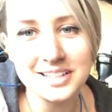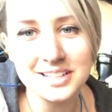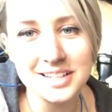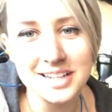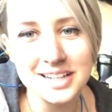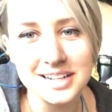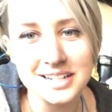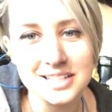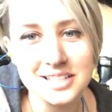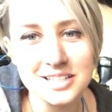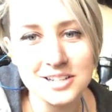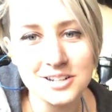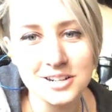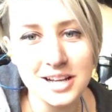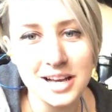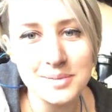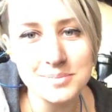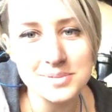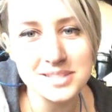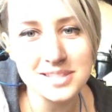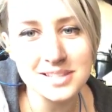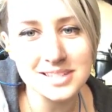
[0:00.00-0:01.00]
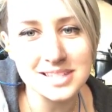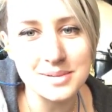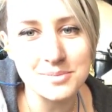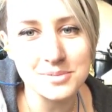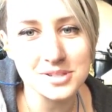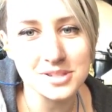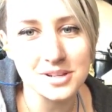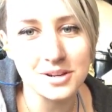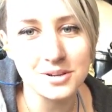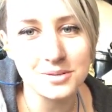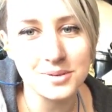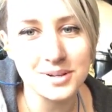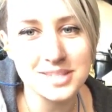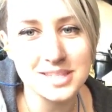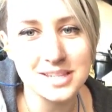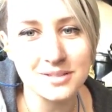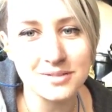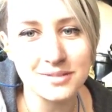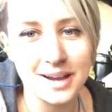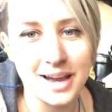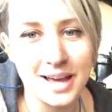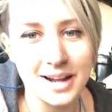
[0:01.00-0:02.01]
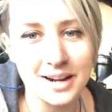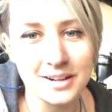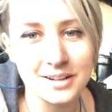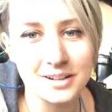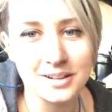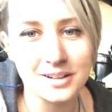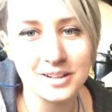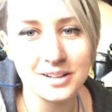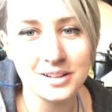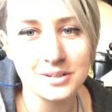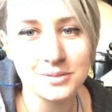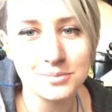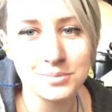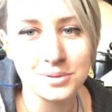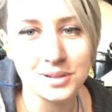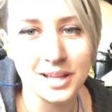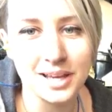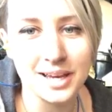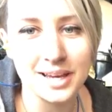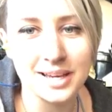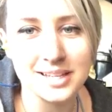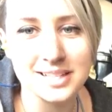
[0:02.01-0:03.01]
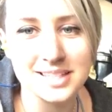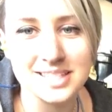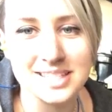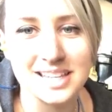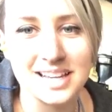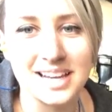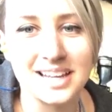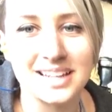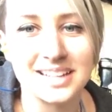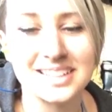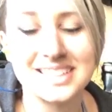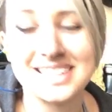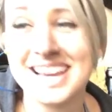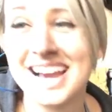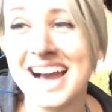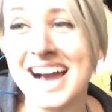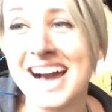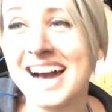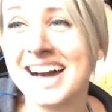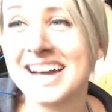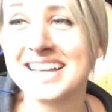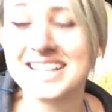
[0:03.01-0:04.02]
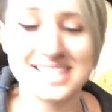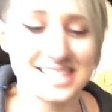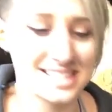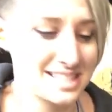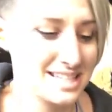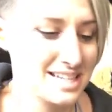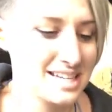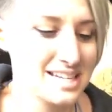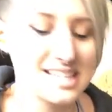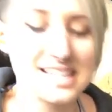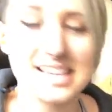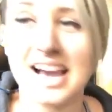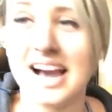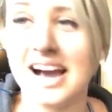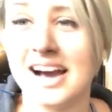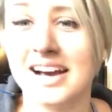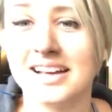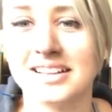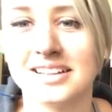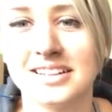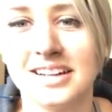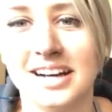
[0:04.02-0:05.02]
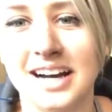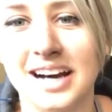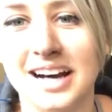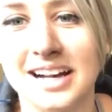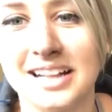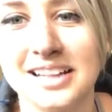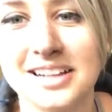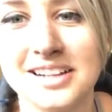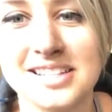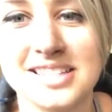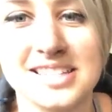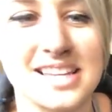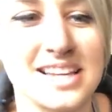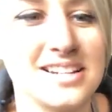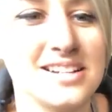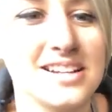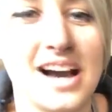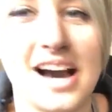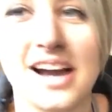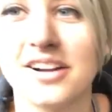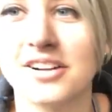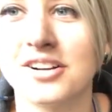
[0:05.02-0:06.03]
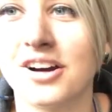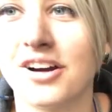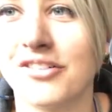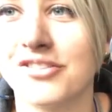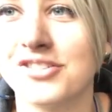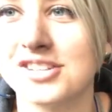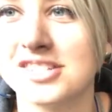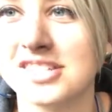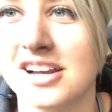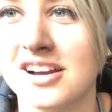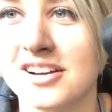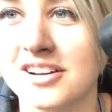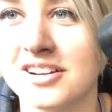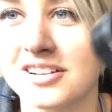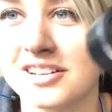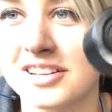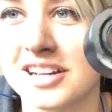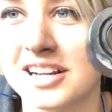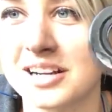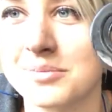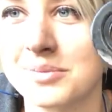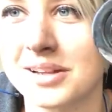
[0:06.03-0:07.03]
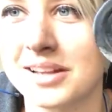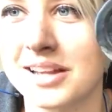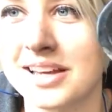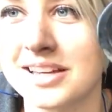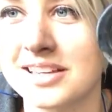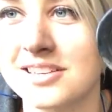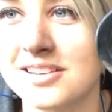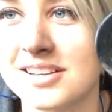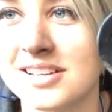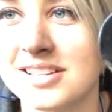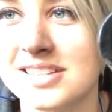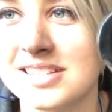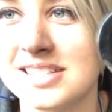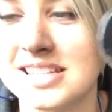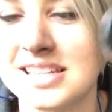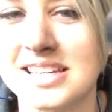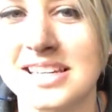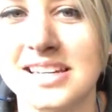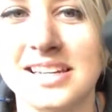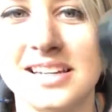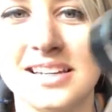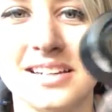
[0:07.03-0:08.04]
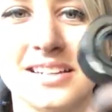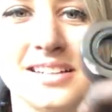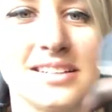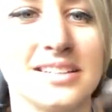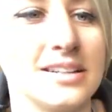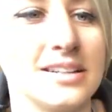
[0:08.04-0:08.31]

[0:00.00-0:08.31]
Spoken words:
You need a tune-up, still same result. Once it rattle, play, it's done. A little thing. I don't know if you saw earlier, but you can see.